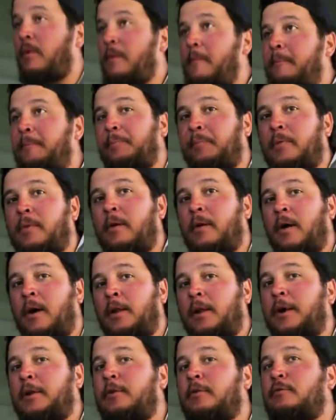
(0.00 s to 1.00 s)
What do we got on that? I
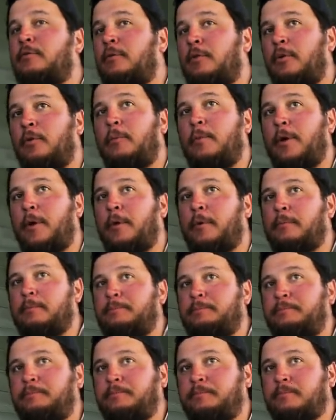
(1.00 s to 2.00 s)
like this one a little better.
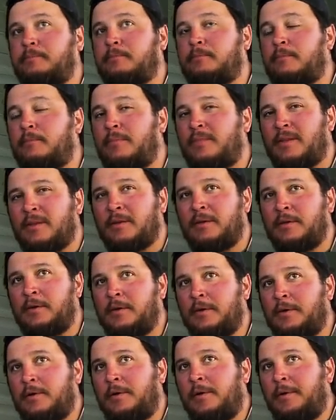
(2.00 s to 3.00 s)
Okay, a little
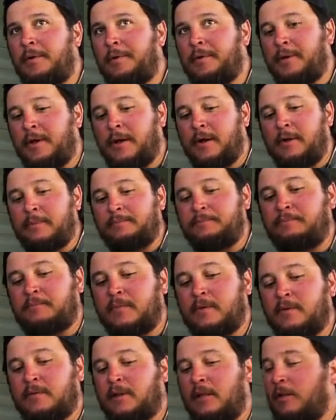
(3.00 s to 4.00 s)
spicier. Yeah,
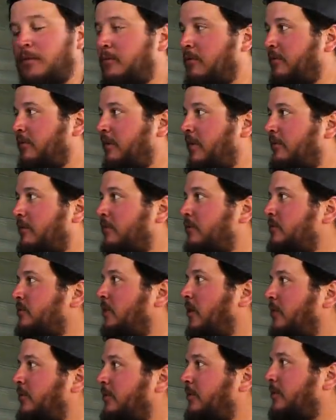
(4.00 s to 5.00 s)
it's got a little more flavor, a little
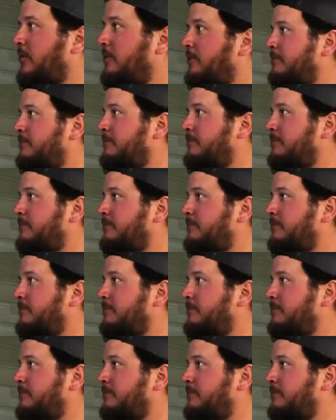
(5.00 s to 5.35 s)
saltier.